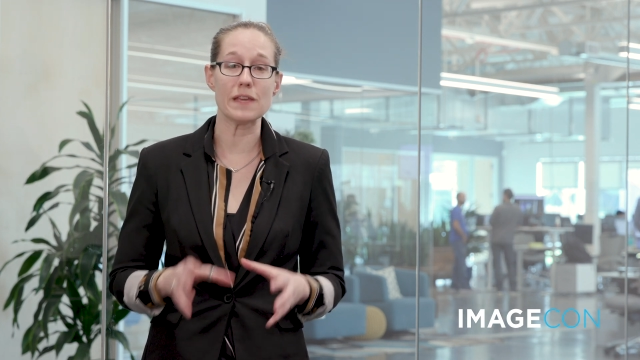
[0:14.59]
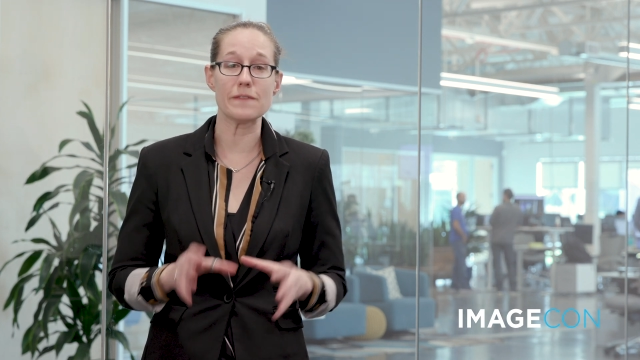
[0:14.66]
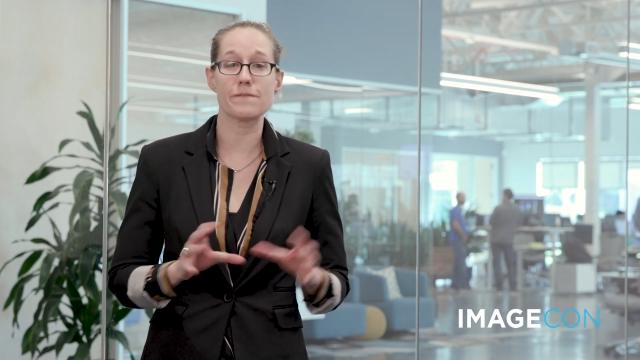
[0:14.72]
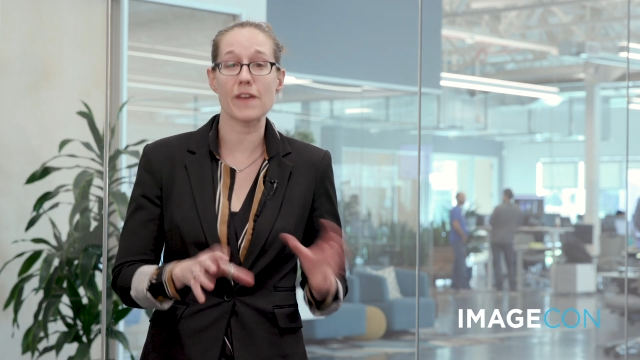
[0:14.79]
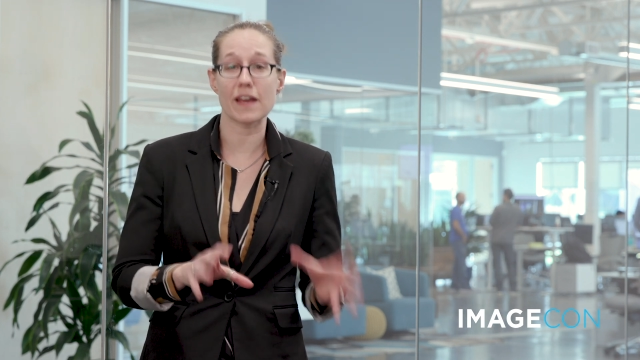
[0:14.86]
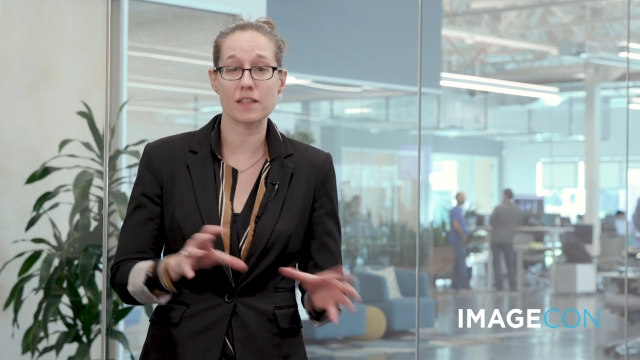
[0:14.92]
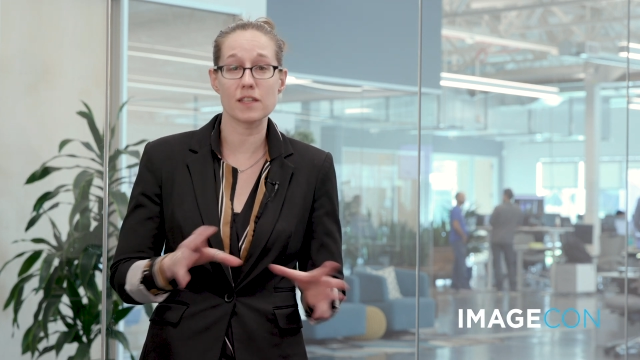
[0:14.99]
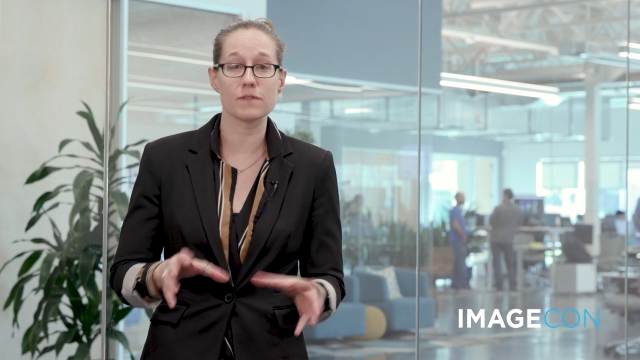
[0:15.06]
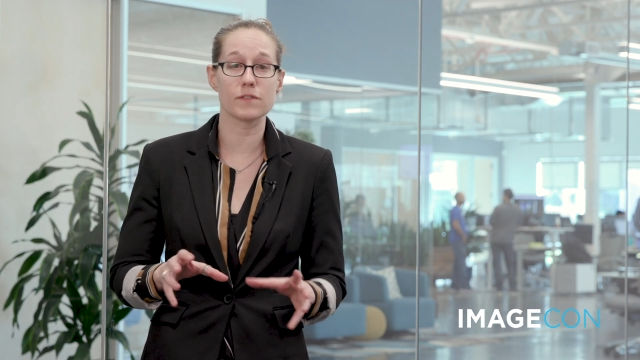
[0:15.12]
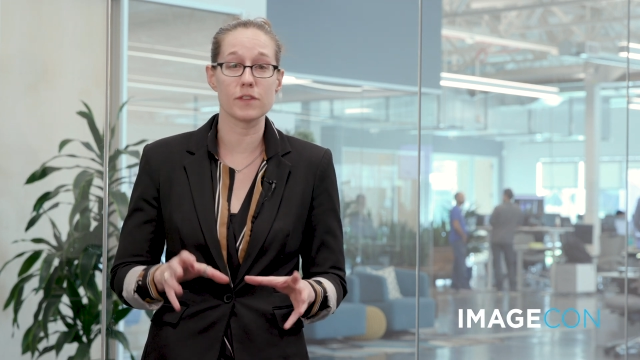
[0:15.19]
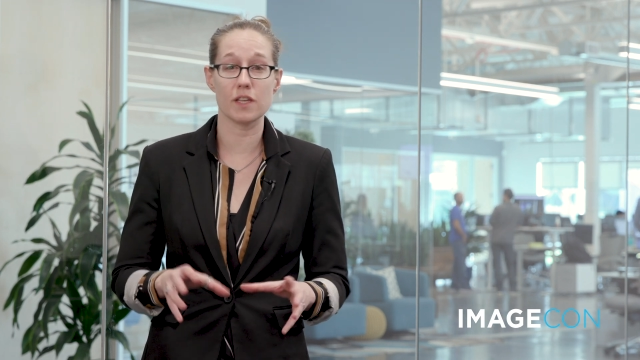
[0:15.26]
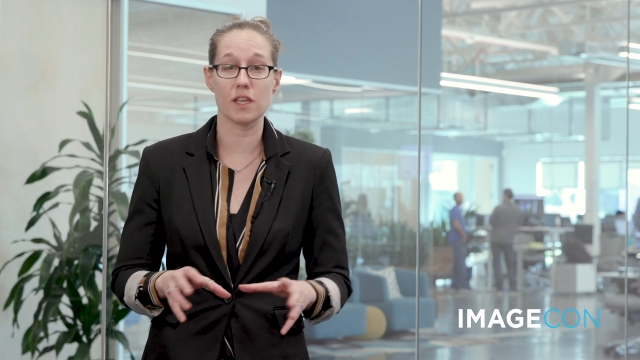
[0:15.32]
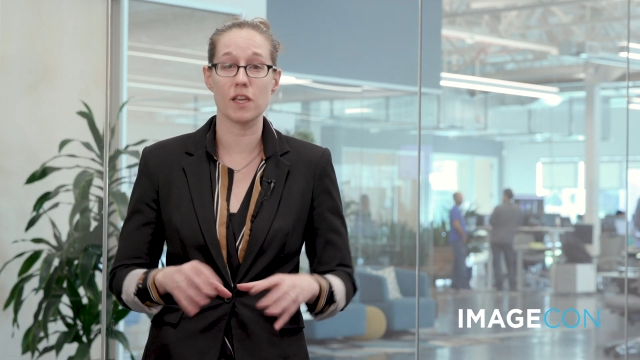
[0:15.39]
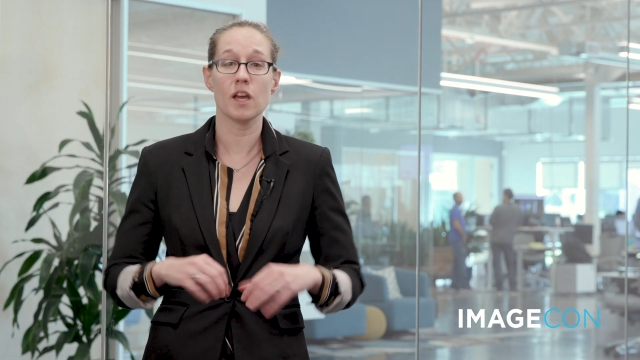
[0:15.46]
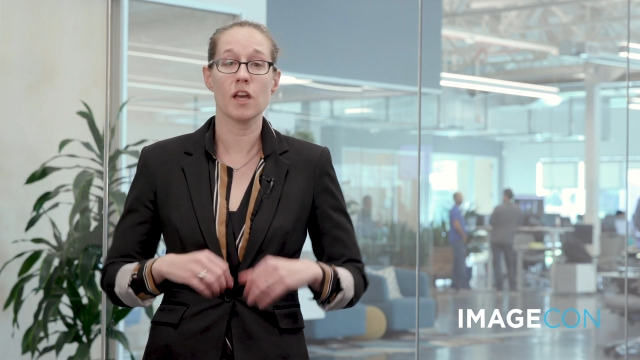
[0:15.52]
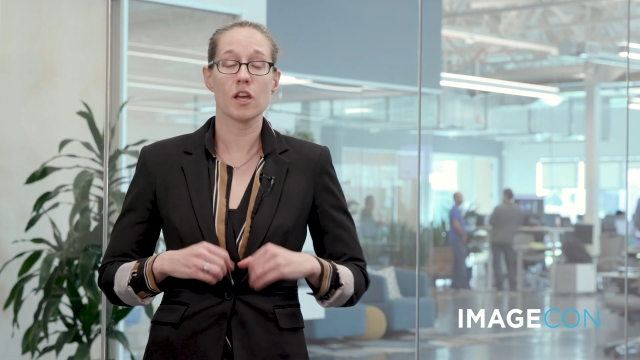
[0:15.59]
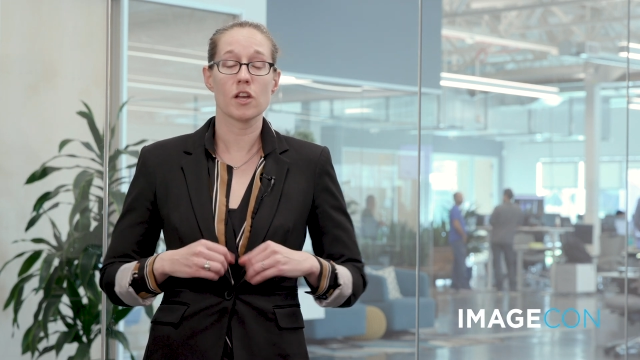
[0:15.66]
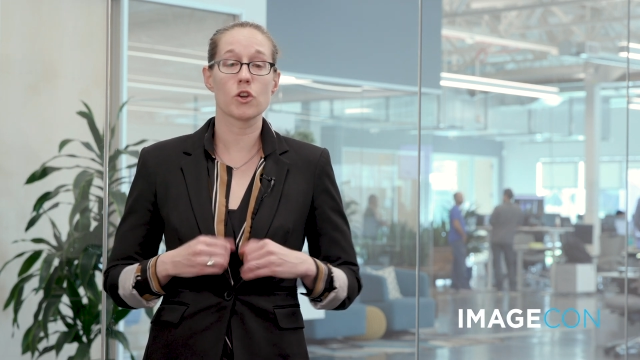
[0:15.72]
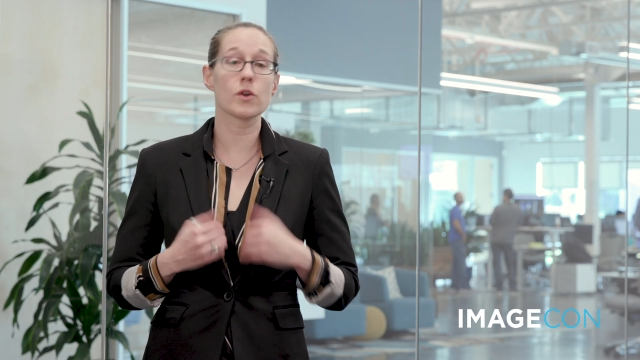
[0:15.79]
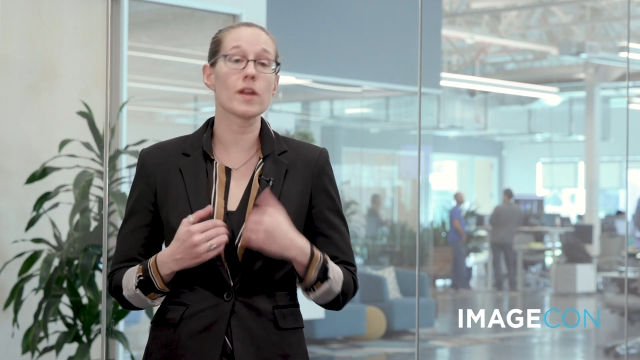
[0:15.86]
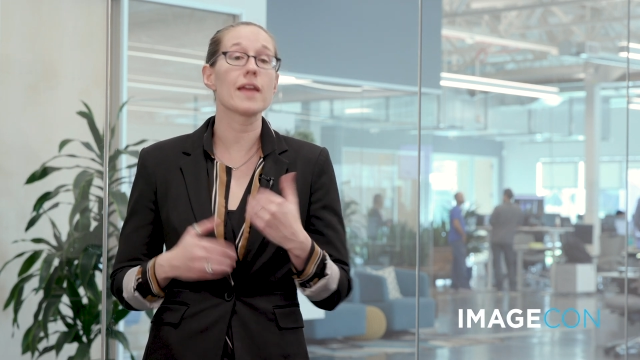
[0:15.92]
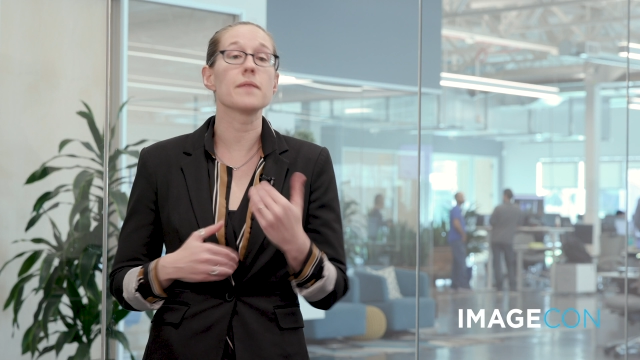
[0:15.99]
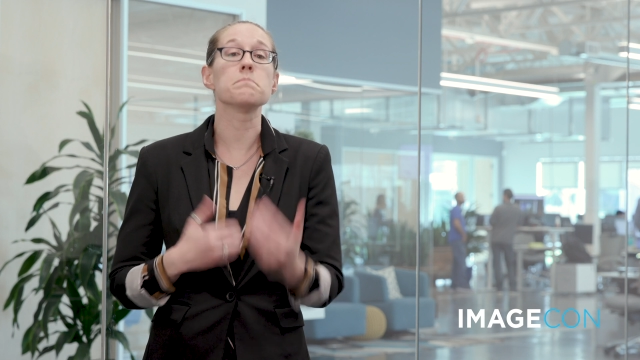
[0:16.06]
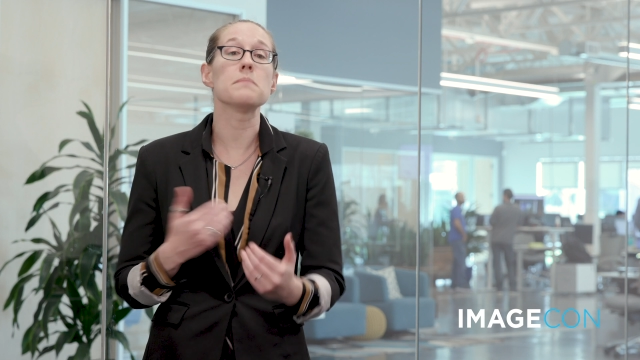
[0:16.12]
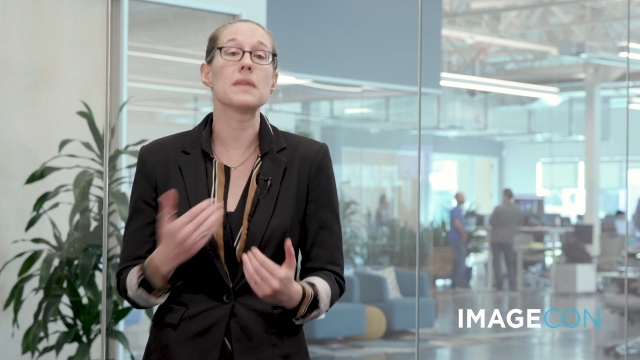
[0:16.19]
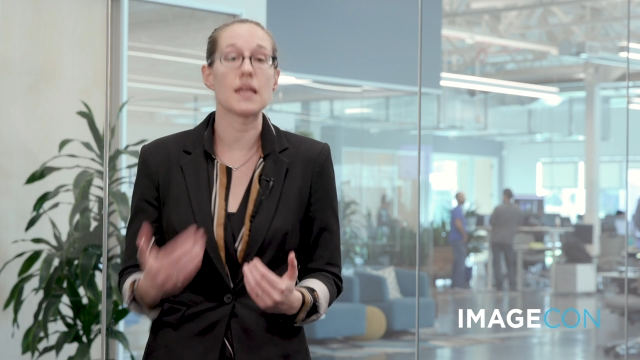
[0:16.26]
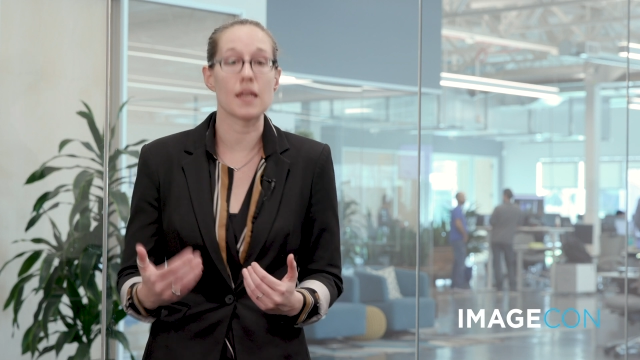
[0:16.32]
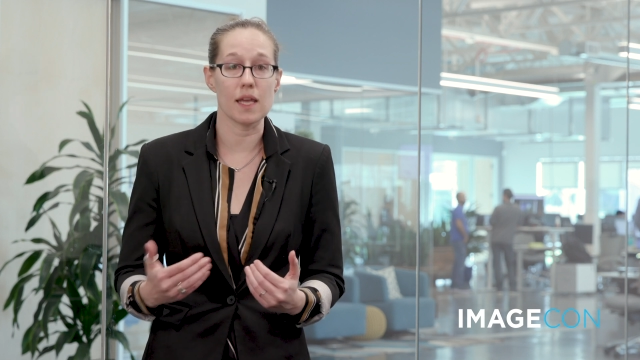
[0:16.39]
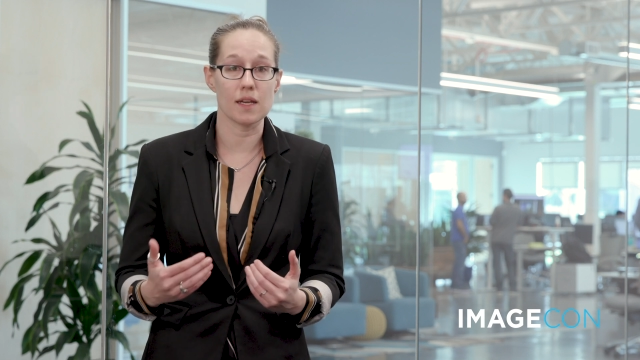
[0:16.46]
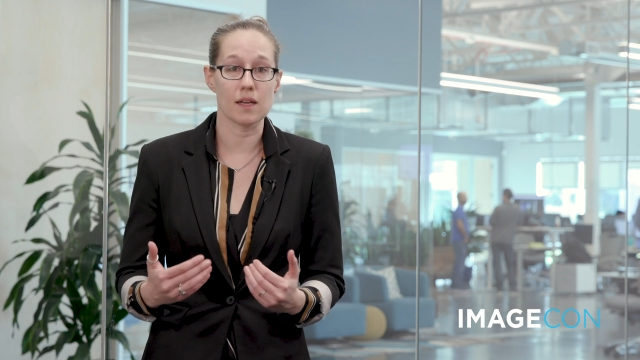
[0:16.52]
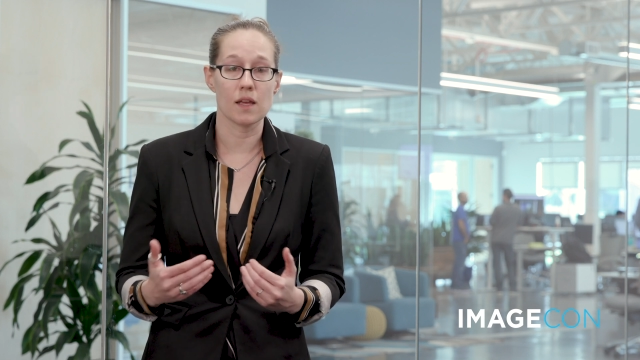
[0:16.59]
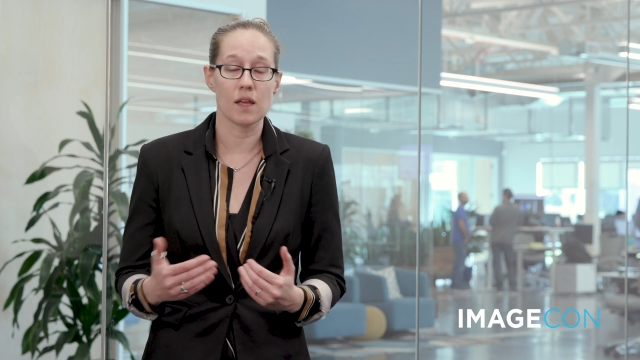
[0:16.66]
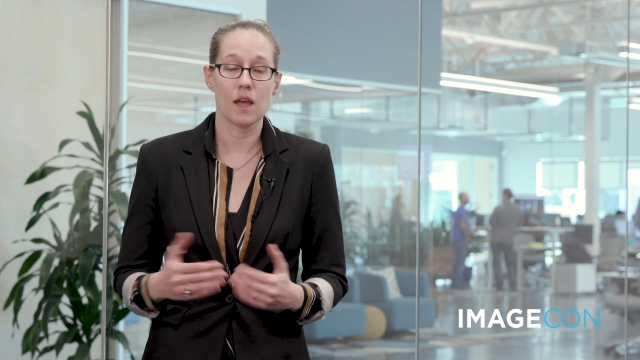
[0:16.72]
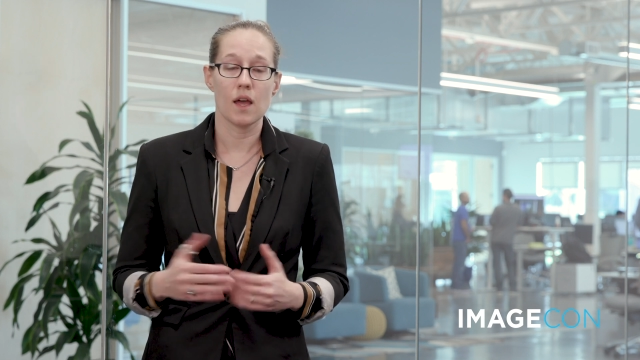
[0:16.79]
effectively create meaning.